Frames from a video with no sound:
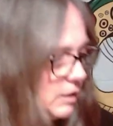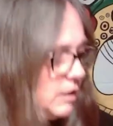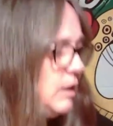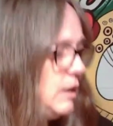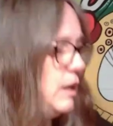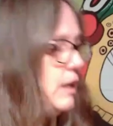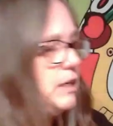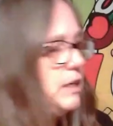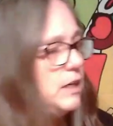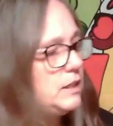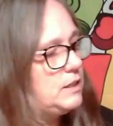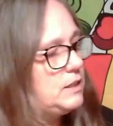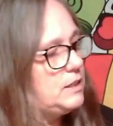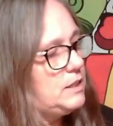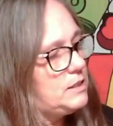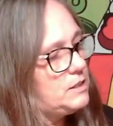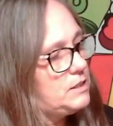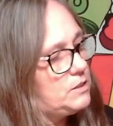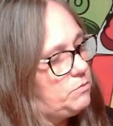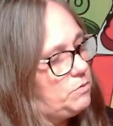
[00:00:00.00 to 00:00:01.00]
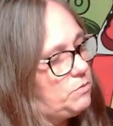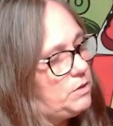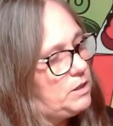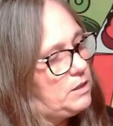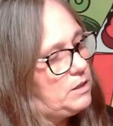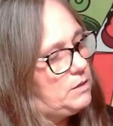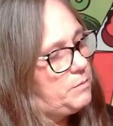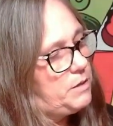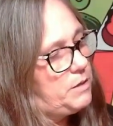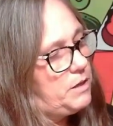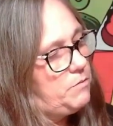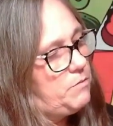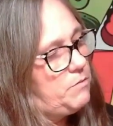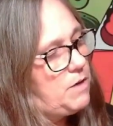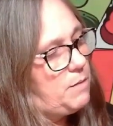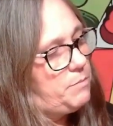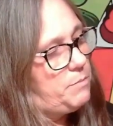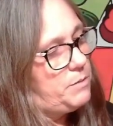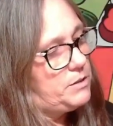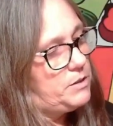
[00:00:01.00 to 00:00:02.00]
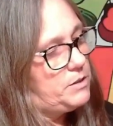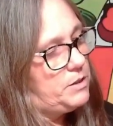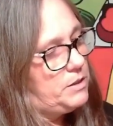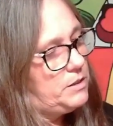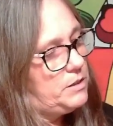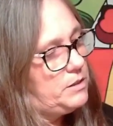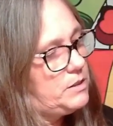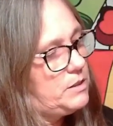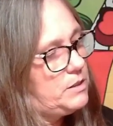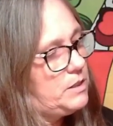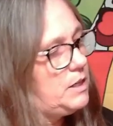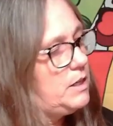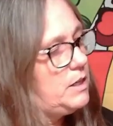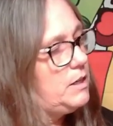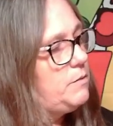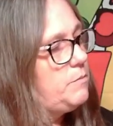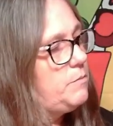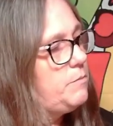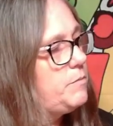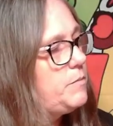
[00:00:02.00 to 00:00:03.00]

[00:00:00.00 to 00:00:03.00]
I got this one. Let me unwrap it so you can see it.